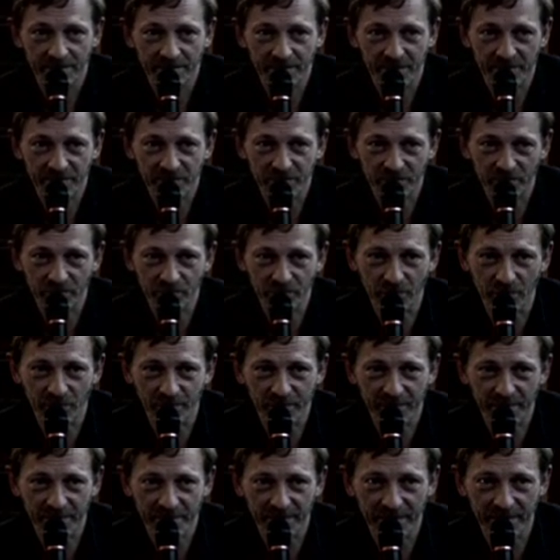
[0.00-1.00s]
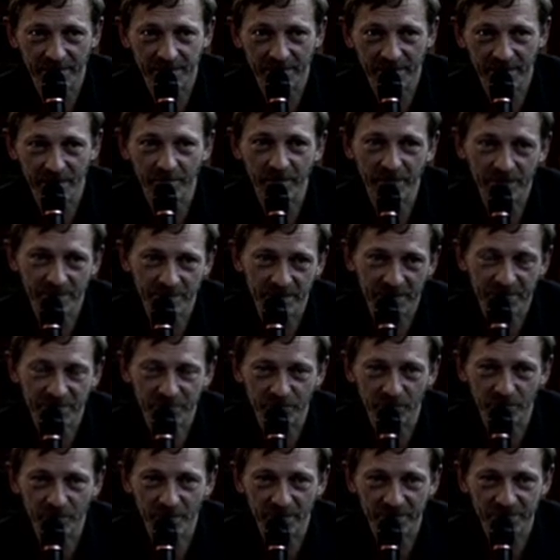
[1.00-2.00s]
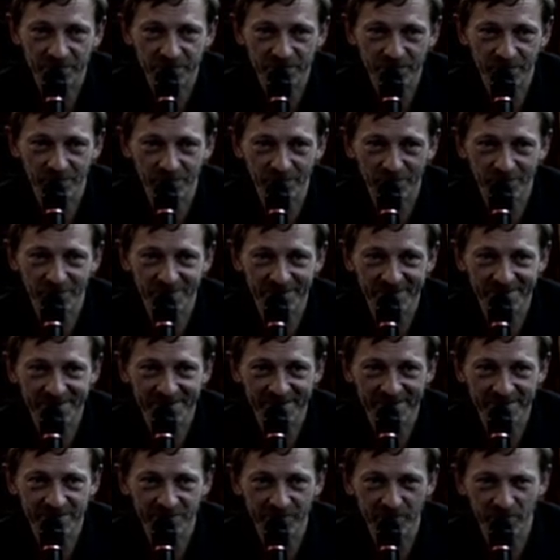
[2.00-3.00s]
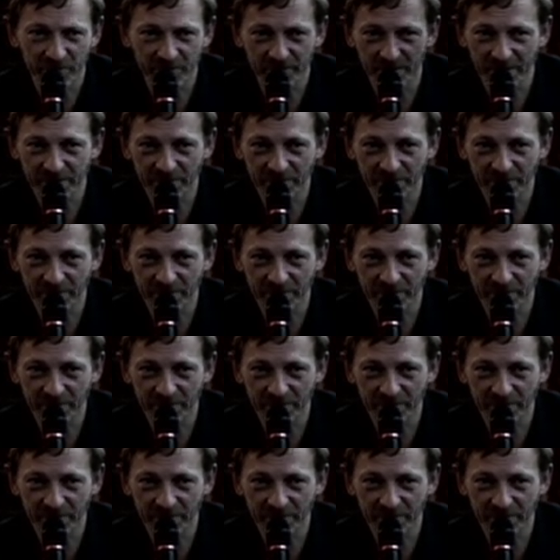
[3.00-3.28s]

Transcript: That's too complicated. I mean, there's too much organization.